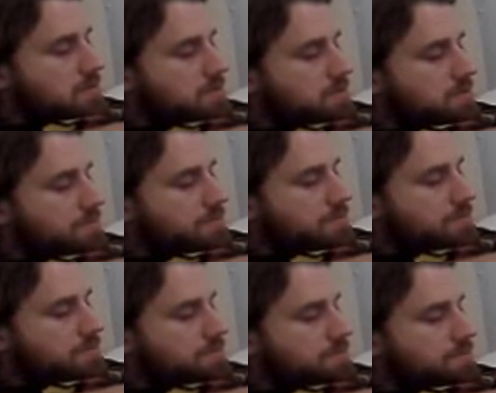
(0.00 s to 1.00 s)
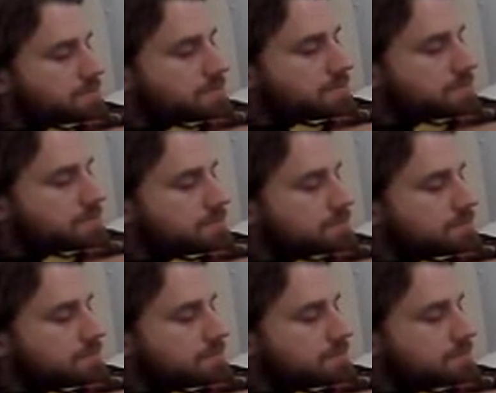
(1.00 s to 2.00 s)

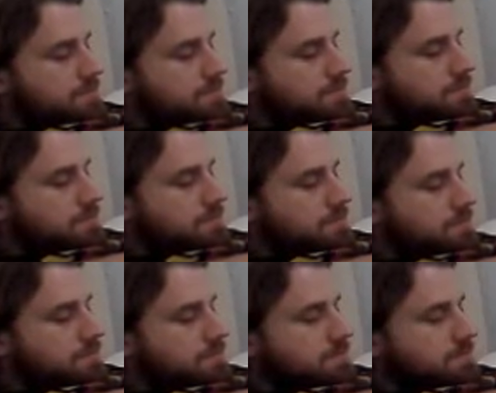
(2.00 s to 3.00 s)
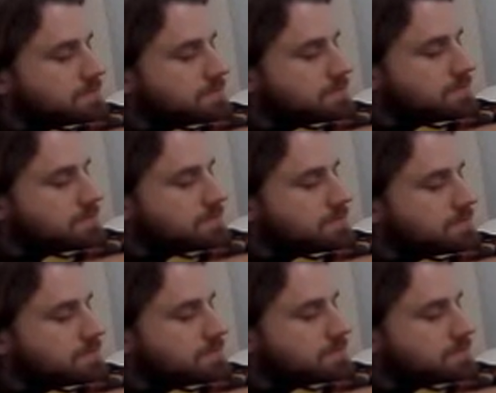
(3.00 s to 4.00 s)

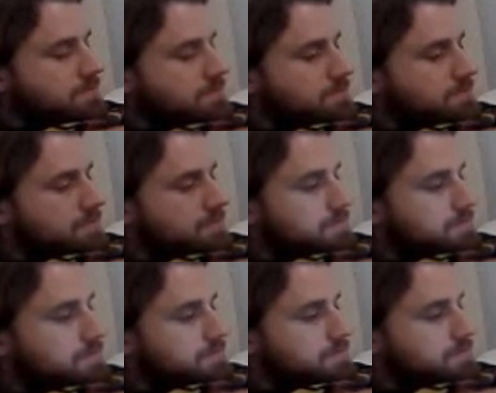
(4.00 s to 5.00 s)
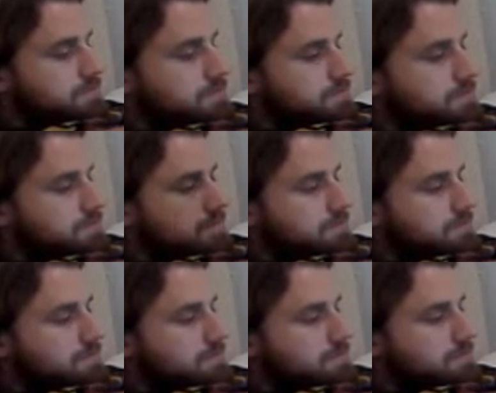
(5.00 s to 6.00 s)

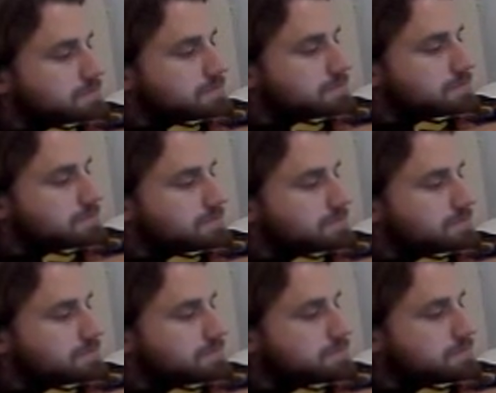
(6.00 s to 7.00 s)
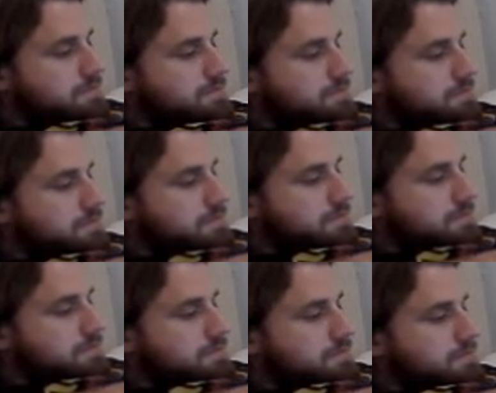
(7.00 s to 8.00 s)
No words are spoken by the person on screen.